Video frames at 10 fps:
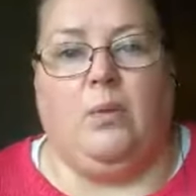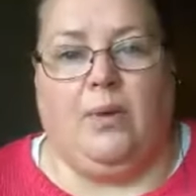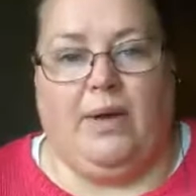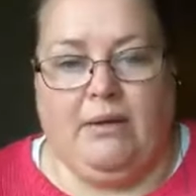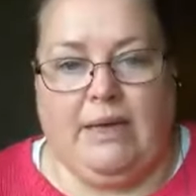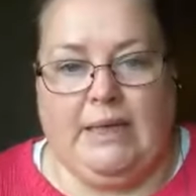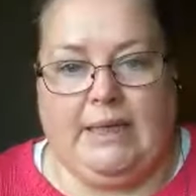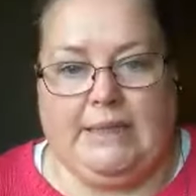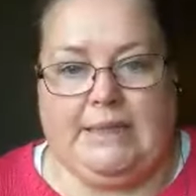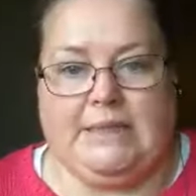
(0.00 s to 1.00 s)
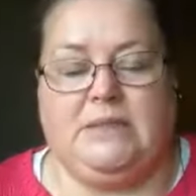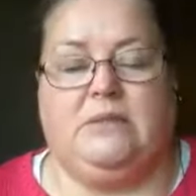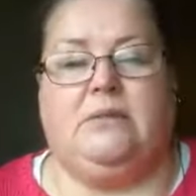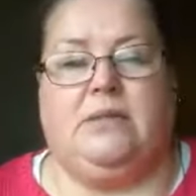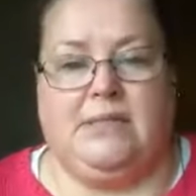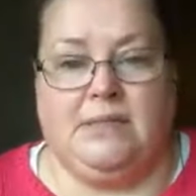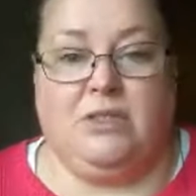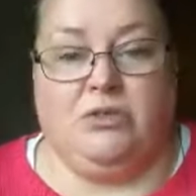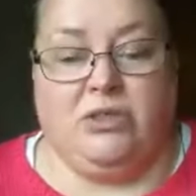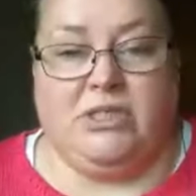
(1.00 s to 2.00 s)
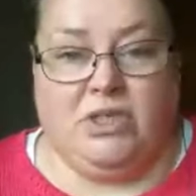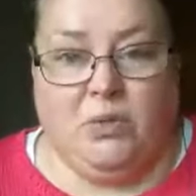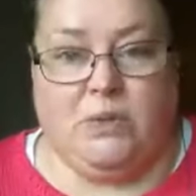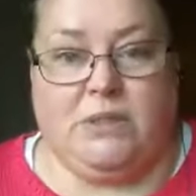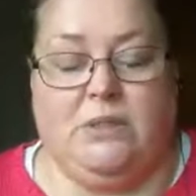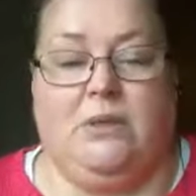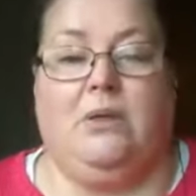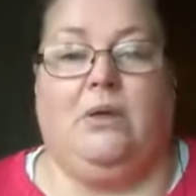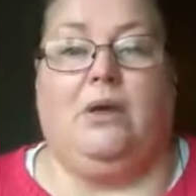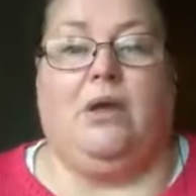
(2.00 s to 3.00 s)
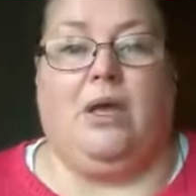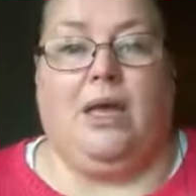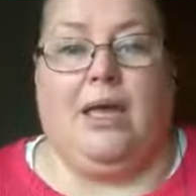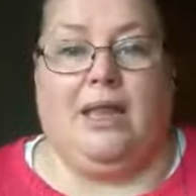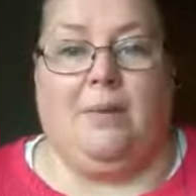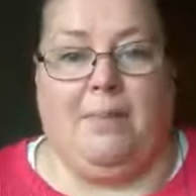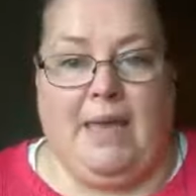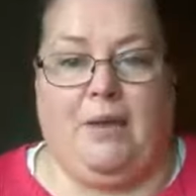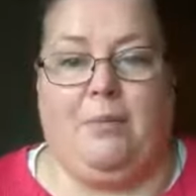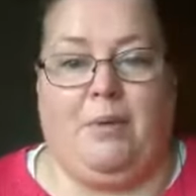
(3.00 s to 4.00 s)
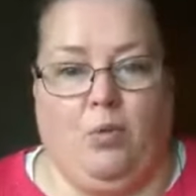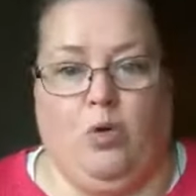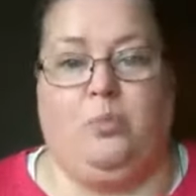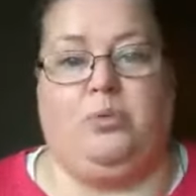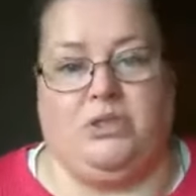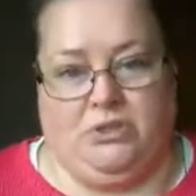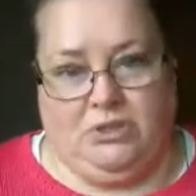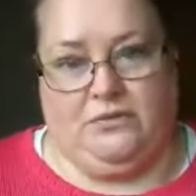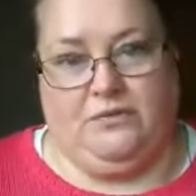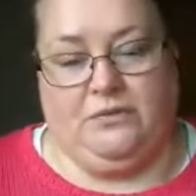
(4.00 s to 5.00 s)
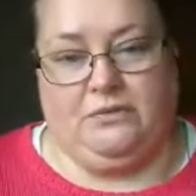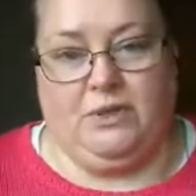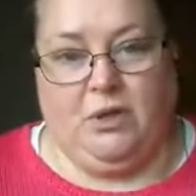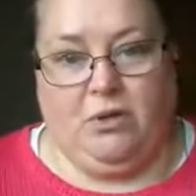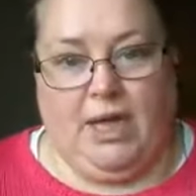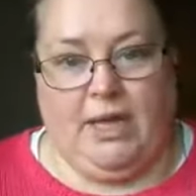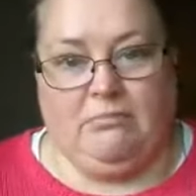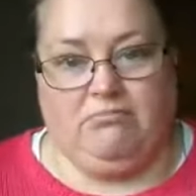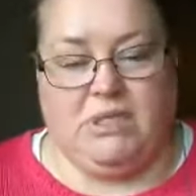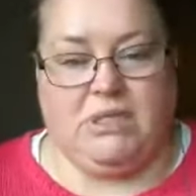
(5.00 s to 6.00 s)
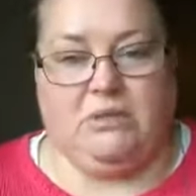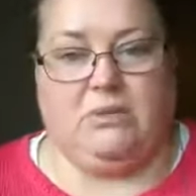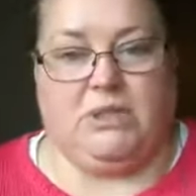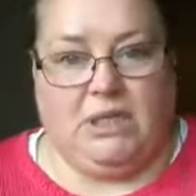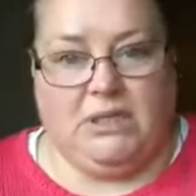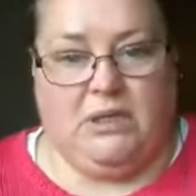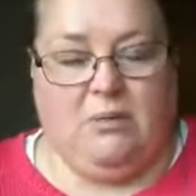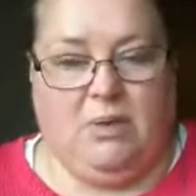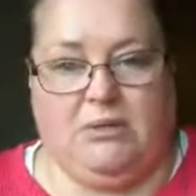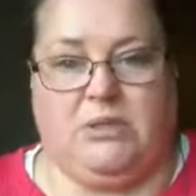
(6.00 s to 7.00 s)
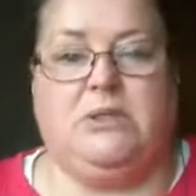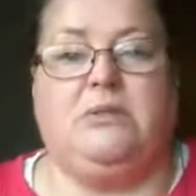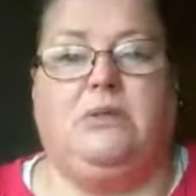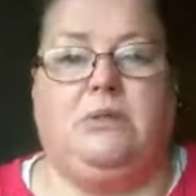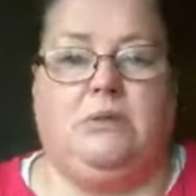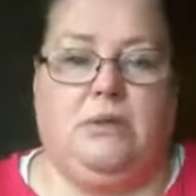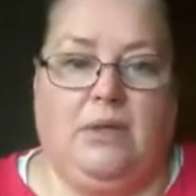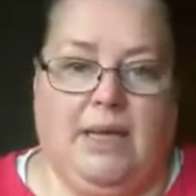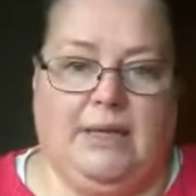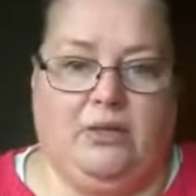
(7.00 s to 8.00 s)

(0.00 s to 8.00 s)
without any guilt, this is your excuse. it'll make me more productive. Okay? So take time out at